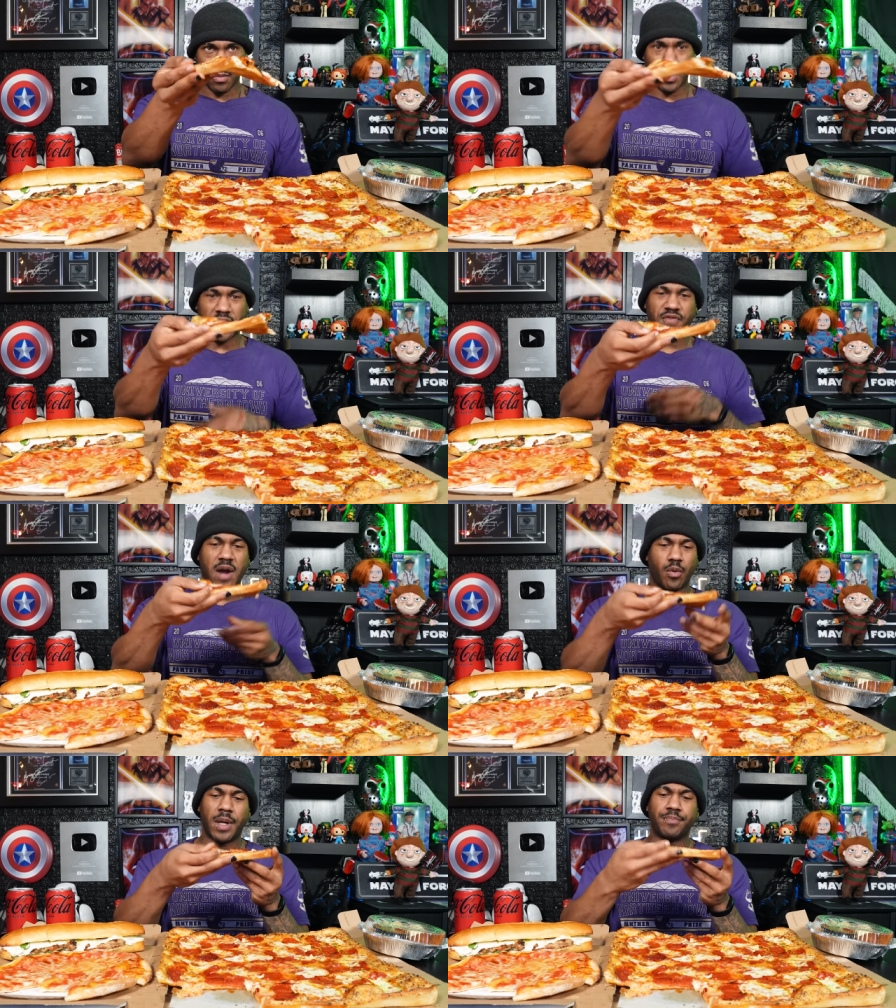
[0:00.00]
That's
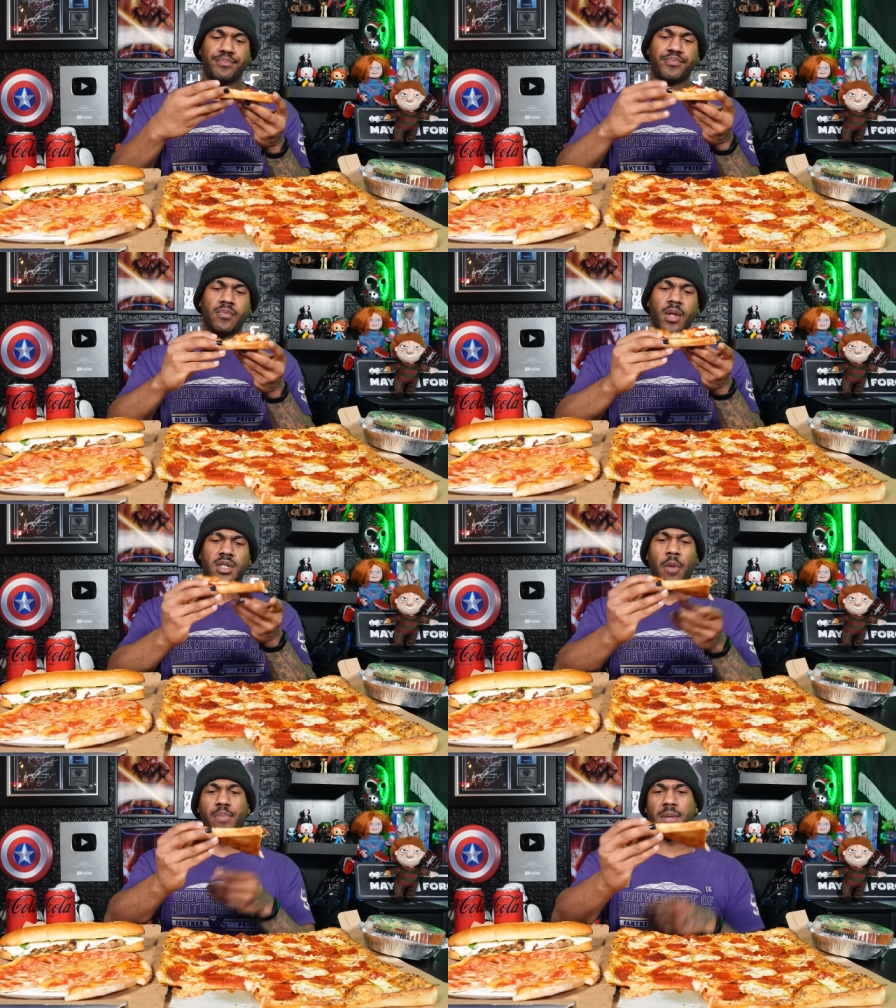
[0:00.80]
fine with me.
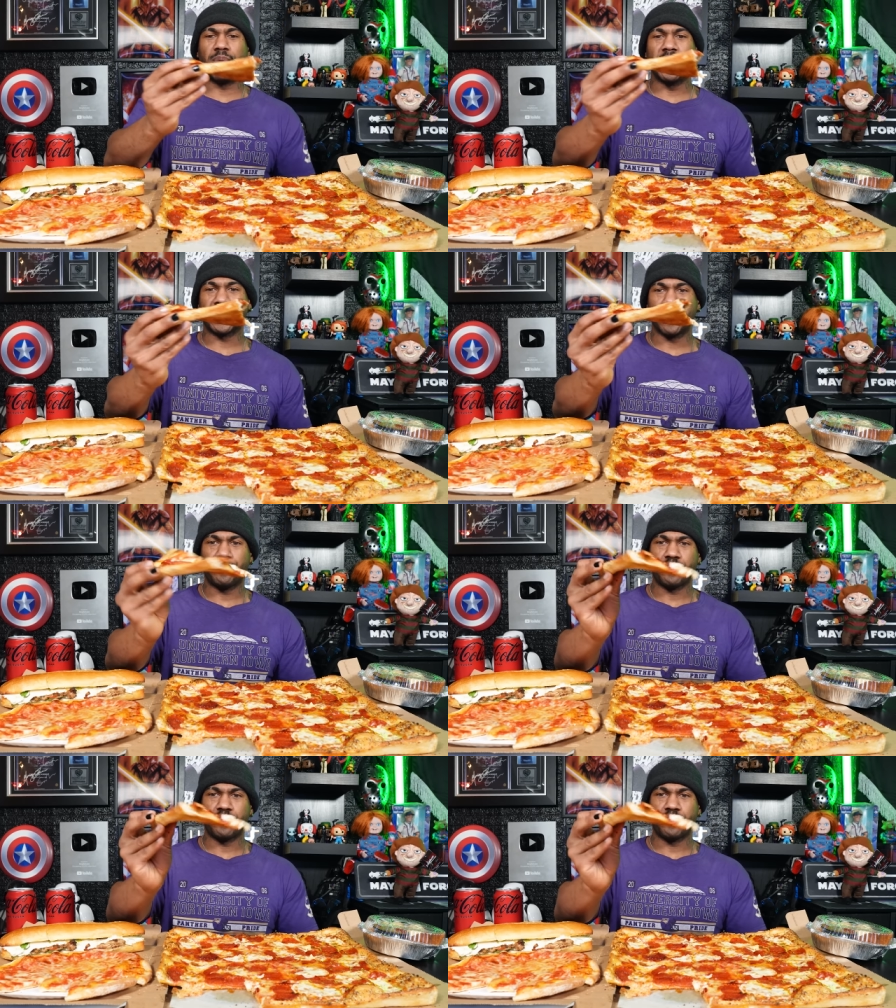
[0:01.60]
It's a big piece.